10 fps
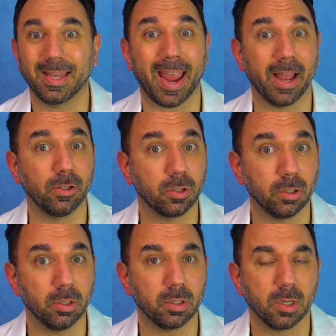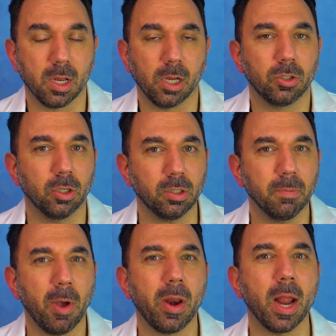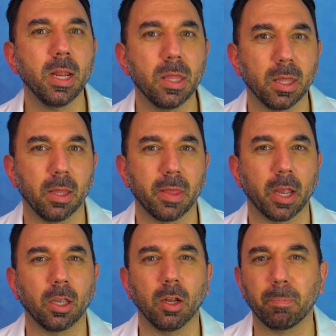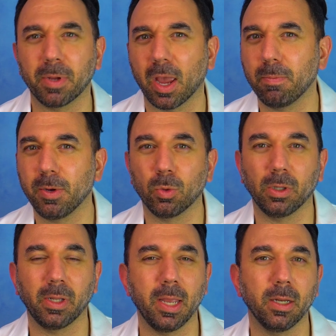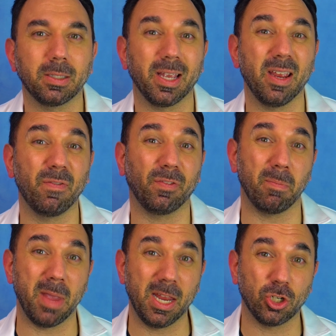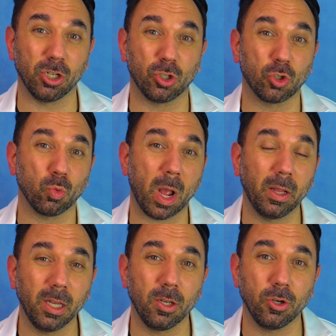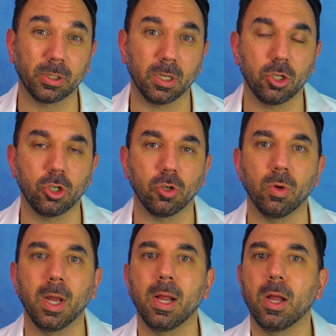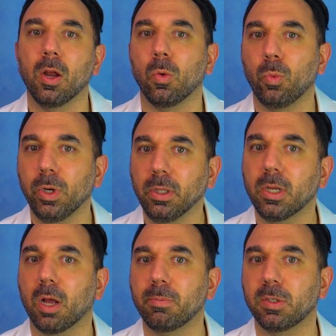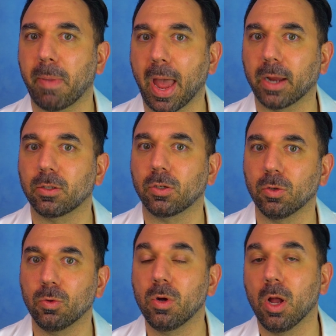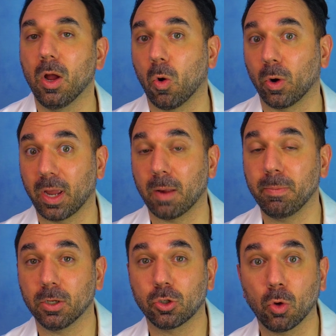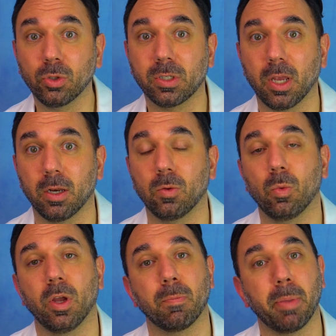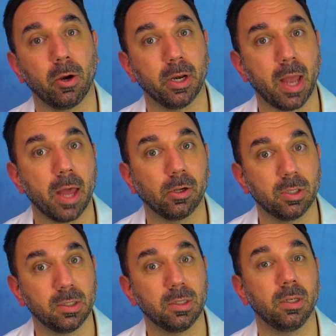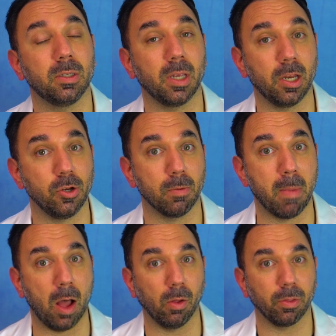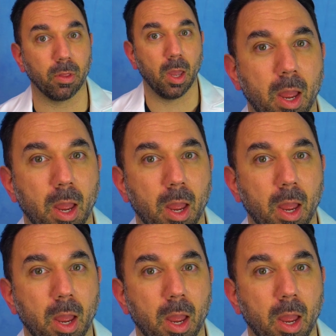cancers, just about anything that can, can be related to inflammation, swelling in your tissue, really comes back to or can be associated with periodontal disease in your mouth